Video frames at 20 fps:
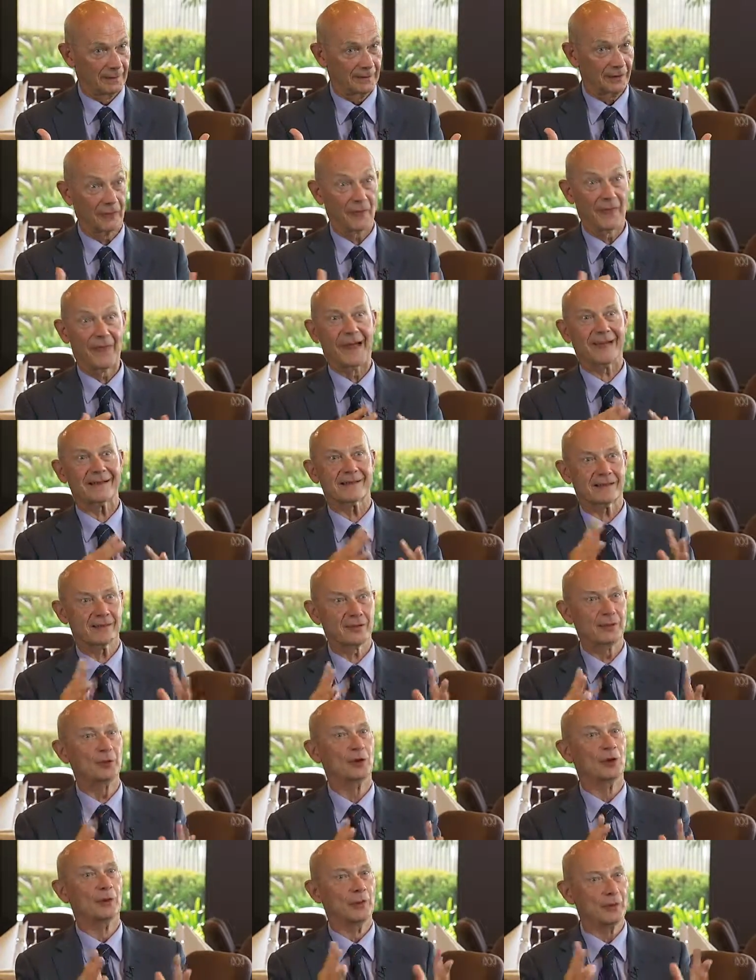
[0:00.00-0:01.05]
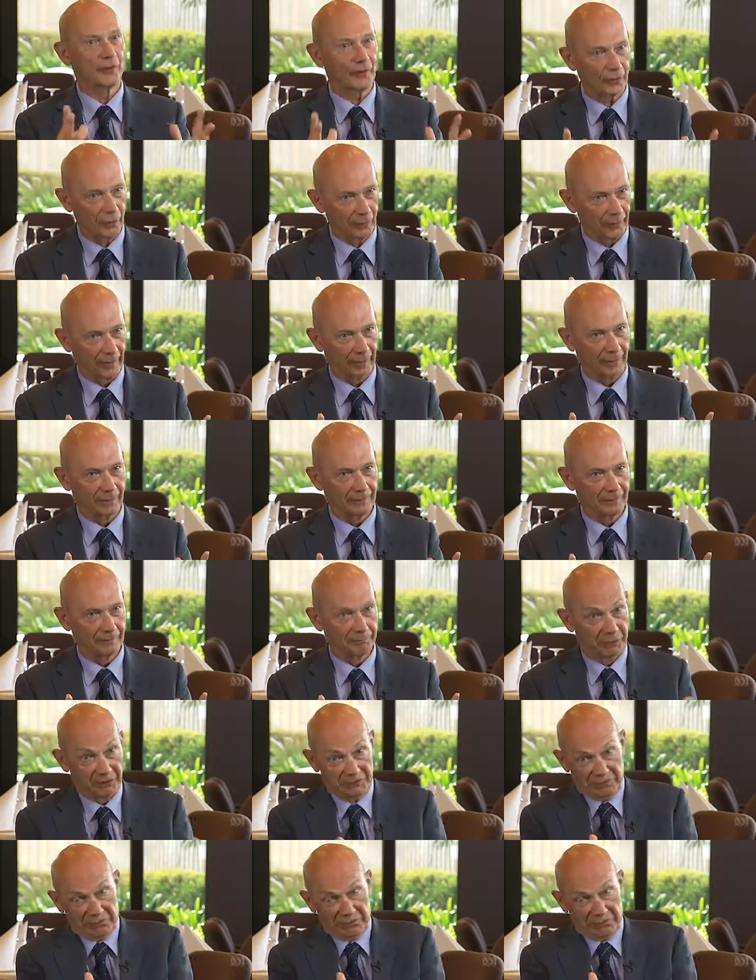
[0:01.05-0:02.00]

So that's the normal story. But